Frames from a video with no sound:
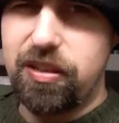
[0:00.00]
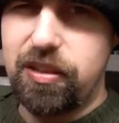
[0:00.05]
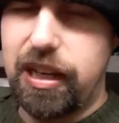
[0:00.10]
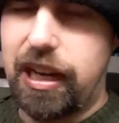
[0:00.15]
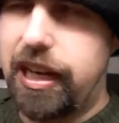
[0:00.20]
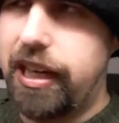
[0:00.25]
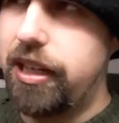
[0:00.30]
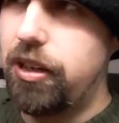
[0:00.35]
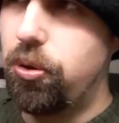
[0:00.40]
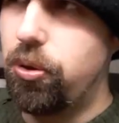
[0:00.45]

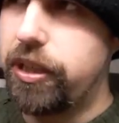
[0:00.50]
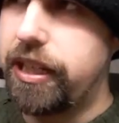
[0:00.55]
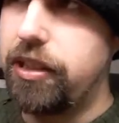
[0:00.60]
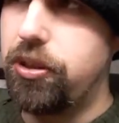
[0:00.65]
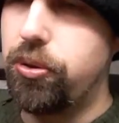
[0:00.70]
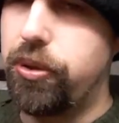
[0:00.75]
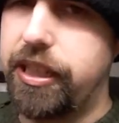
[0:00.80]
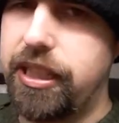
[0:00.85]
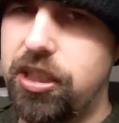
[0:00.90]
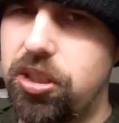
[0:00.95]
I look
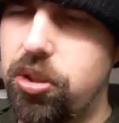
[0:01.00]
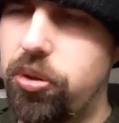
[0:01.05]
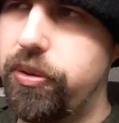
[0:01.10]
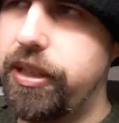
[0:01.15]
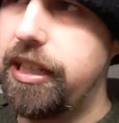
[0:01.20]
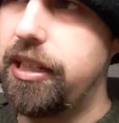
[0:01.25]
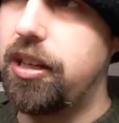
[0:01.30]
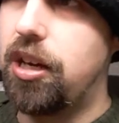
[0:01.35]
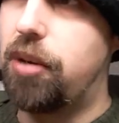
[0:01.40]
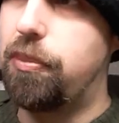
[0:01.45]
into
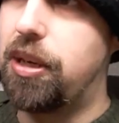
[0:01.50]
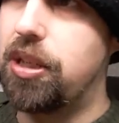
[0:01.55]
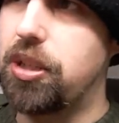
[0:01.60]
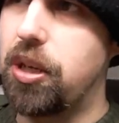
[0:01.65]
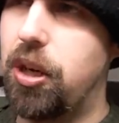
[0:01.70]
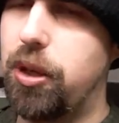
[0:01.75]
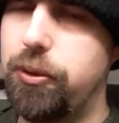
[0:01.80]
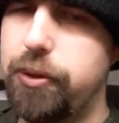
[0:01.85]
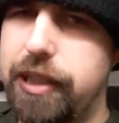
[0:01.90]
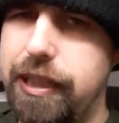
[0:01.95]
history about
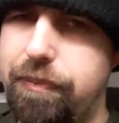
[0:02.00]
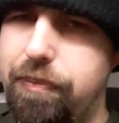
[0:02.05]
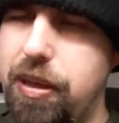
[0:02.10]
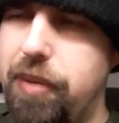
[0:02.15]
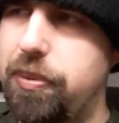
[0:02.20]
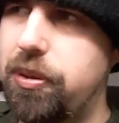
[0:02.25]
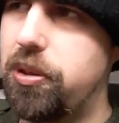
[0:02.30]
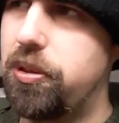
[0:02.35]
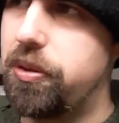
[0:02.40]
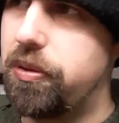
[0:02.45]
how did
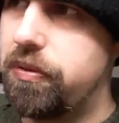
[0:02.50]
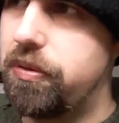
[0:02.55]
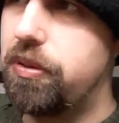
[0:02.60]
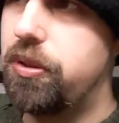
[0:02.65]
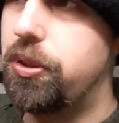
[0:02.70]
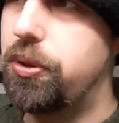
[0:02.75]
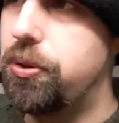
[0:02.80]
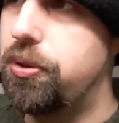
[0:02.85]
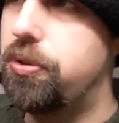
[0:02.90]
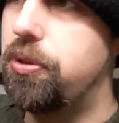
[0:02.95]
people
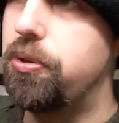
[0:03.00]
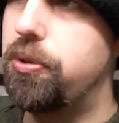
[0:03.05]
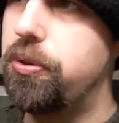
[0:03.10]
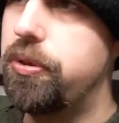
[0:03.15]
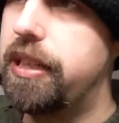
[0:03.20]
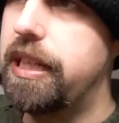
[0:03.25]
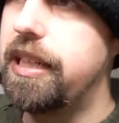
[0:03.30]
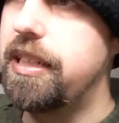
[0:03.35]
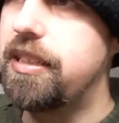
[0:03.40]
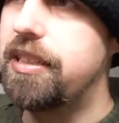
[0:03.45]
used to do
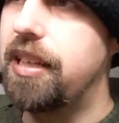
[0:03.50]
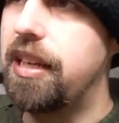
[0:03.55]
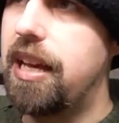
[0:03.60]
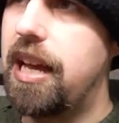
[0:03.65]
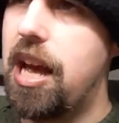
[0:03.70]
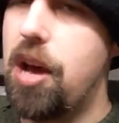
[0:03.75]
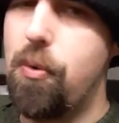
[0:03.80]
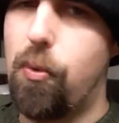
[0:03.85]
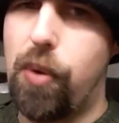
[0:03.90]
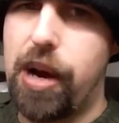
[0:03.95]
things
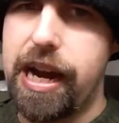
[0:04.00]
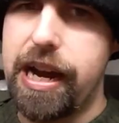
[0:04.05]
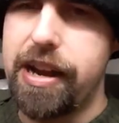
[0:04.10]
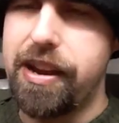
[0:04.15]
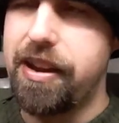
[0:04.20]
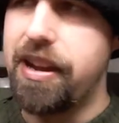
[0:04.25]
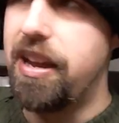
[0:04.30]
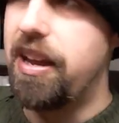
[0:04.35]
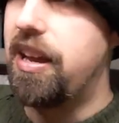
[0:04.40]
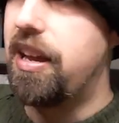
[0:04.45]
and
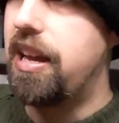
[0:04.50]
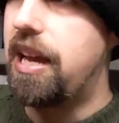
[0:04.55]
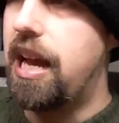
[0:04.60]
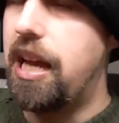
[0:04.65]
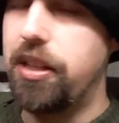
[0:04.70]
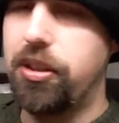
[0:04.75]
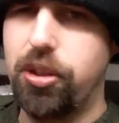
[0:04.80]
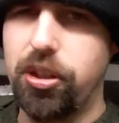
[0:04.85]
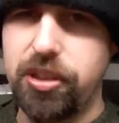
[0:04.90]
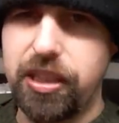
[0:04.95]
why,
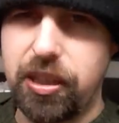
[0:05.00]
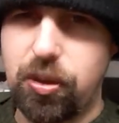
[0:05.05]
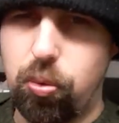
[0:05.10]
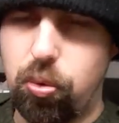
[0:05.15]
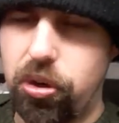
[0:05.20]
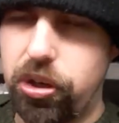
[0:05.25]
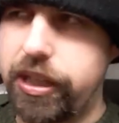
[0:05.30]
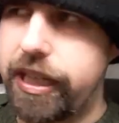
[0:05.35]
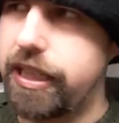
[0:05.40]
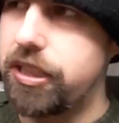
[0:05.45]
and does it
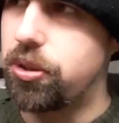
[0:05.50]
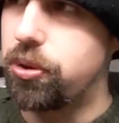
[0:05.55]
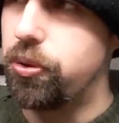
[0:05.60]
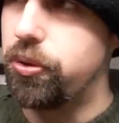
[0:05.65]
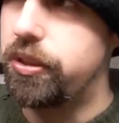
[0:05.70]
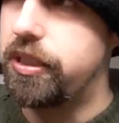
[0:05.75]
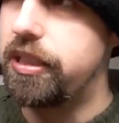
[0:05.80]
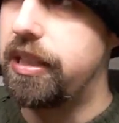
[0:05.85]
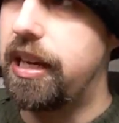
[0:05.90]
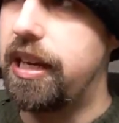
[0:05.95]
work as
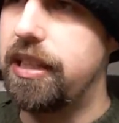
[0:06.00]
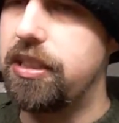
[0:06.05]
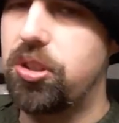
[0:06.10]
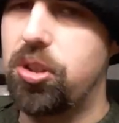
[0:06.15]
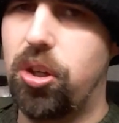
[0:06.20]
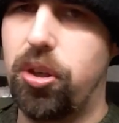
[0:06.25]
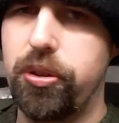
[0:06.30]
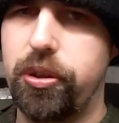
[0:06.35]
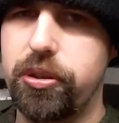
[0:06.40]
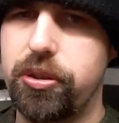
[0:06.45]
good as
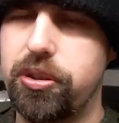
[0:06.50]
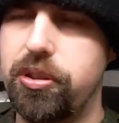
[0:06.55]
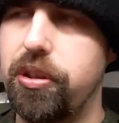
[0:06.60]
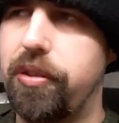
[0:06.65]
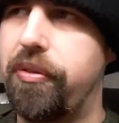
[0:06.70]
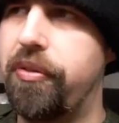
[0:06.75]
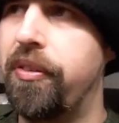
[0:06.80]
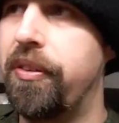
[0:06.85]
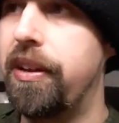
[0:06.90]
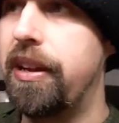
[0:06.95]
other
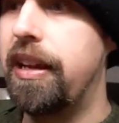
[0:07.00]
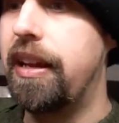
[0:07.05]
stuff.